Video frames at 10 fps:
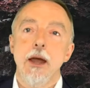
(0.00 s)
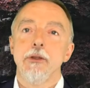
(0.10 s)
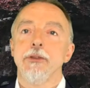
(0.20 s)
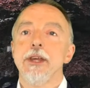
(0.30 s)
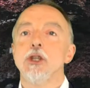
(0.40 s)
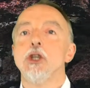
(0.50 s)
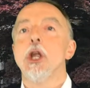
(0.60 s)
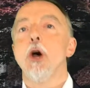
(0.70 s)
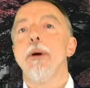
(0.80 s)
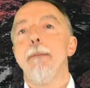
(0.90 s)
the thing to
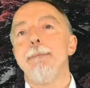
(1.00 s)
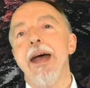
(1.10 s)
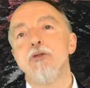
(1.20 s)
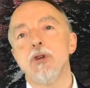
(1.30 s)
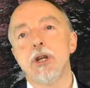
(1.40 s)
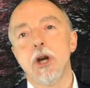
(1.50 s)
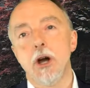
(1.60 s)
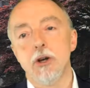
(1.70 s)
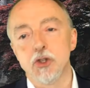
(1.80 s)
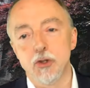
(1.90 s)
know about Penrhyn
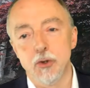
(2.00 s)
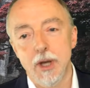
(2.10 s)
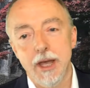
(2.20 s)
Castle